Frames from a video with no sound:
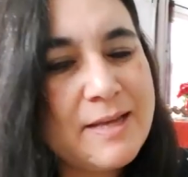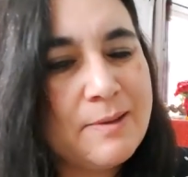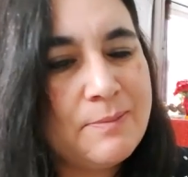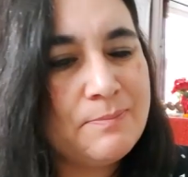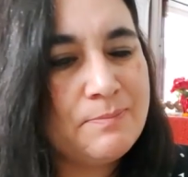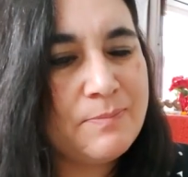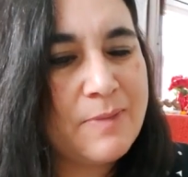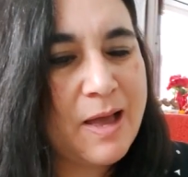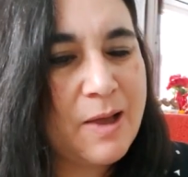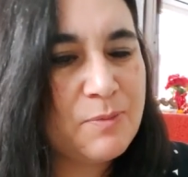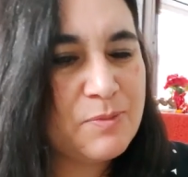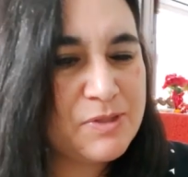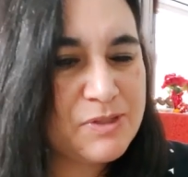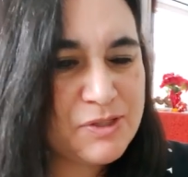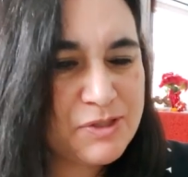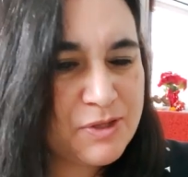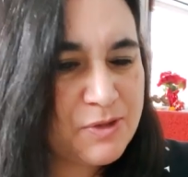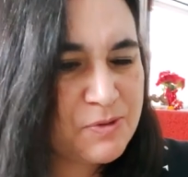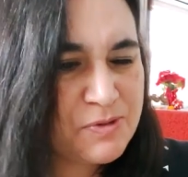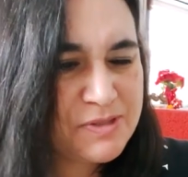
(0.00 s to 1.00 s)
I
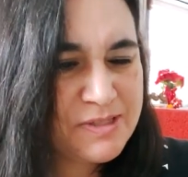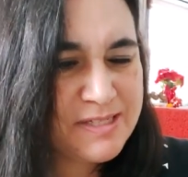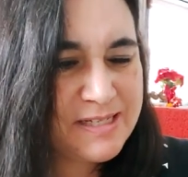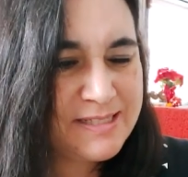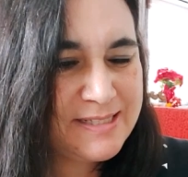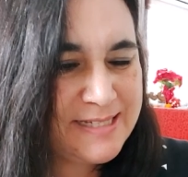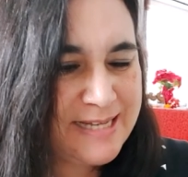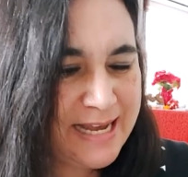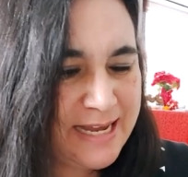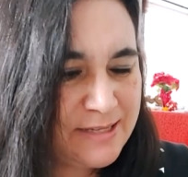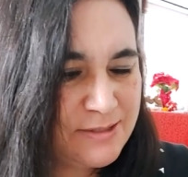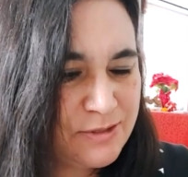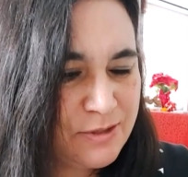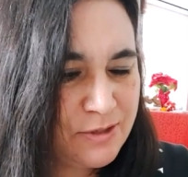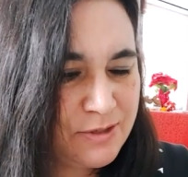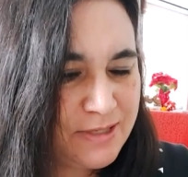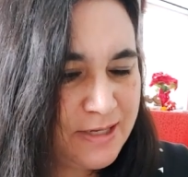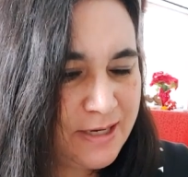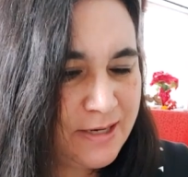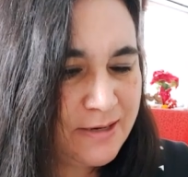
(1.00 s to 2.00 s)
wish there was a date
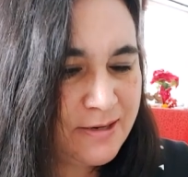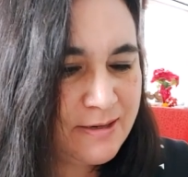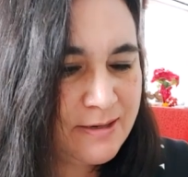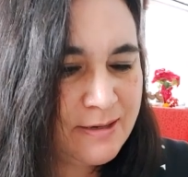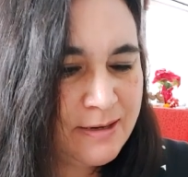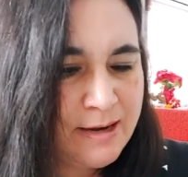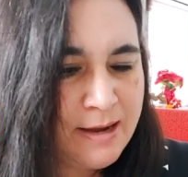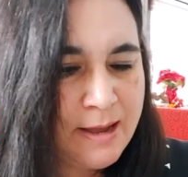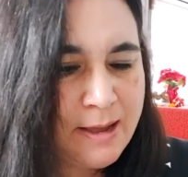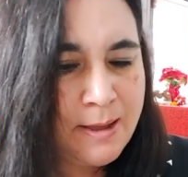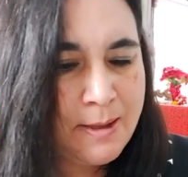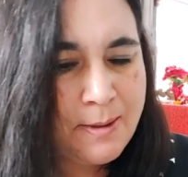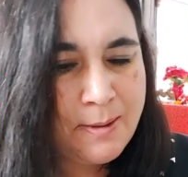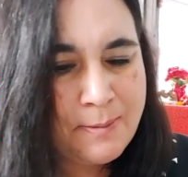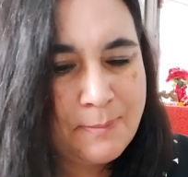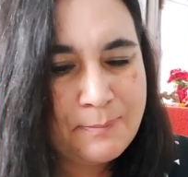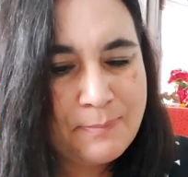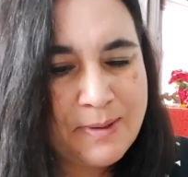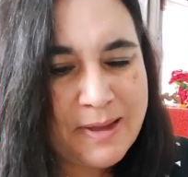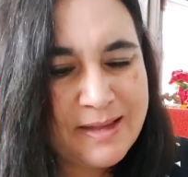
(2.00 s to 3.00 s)
on here.
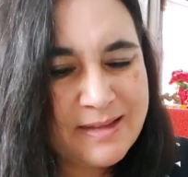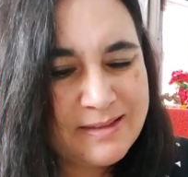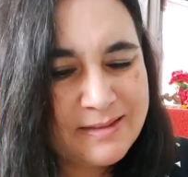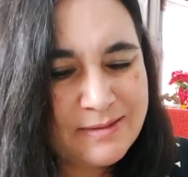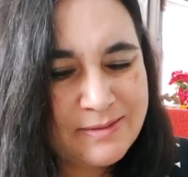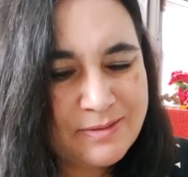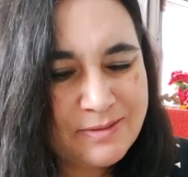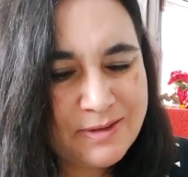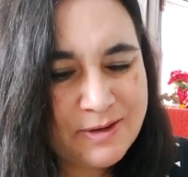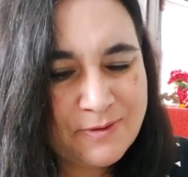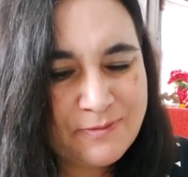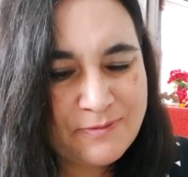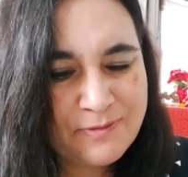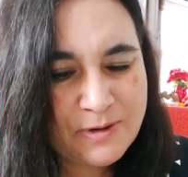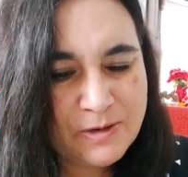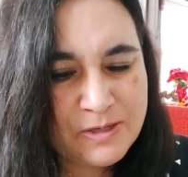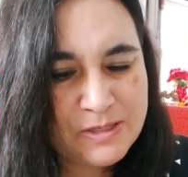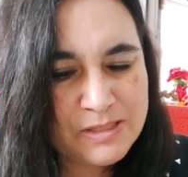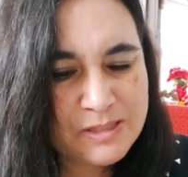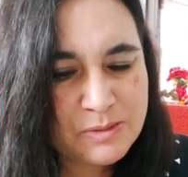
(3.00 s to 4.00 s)
But they're
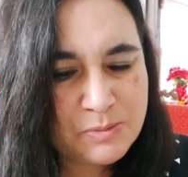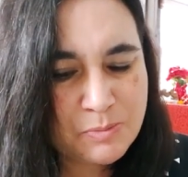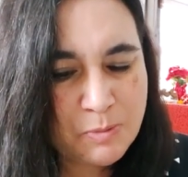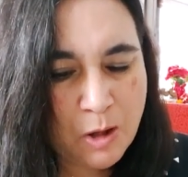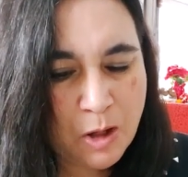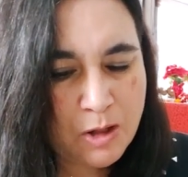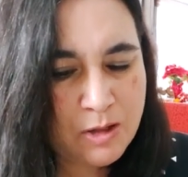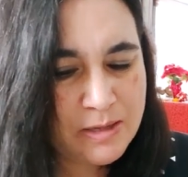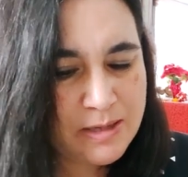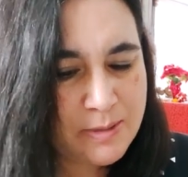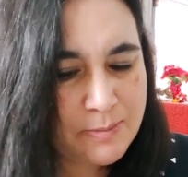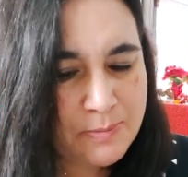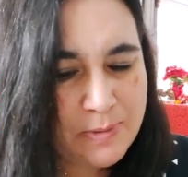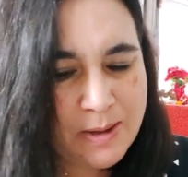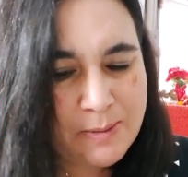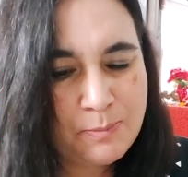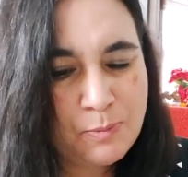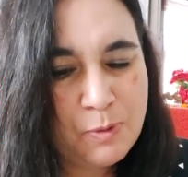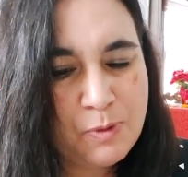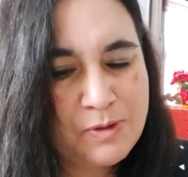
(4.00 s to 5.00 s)
very small and
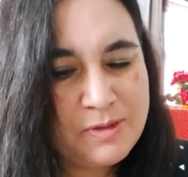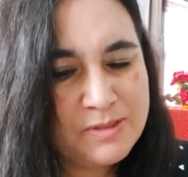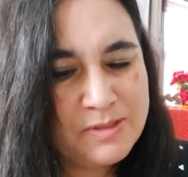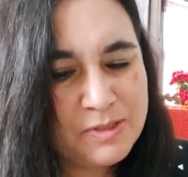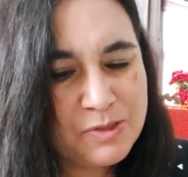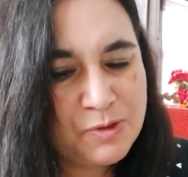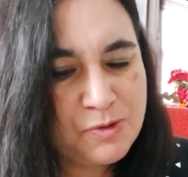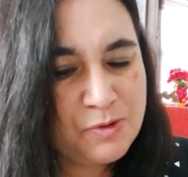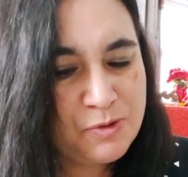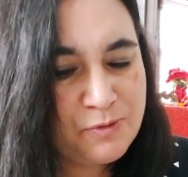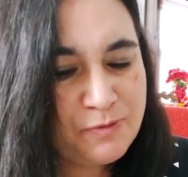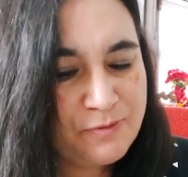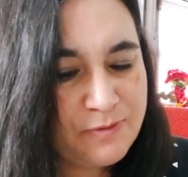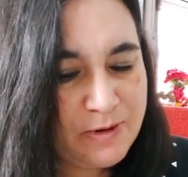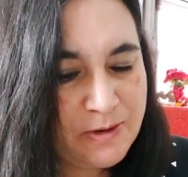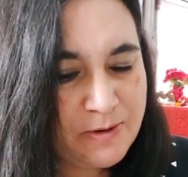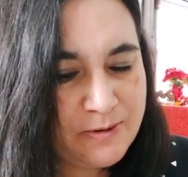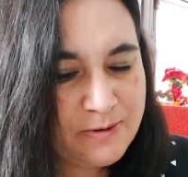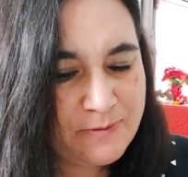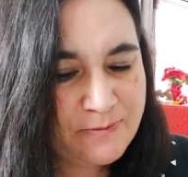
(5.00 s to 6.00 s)
my boys grew
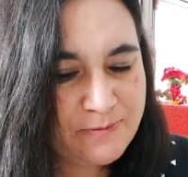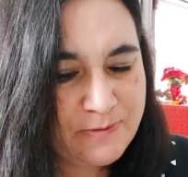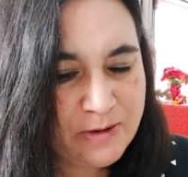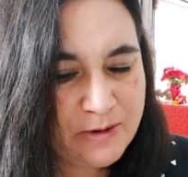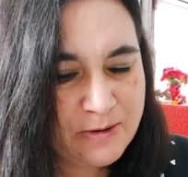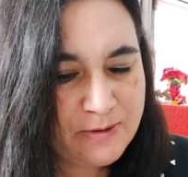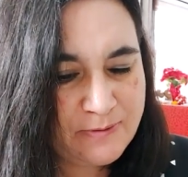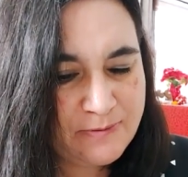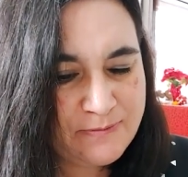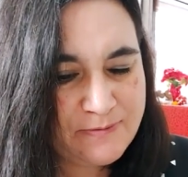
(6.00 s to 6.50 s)
very, very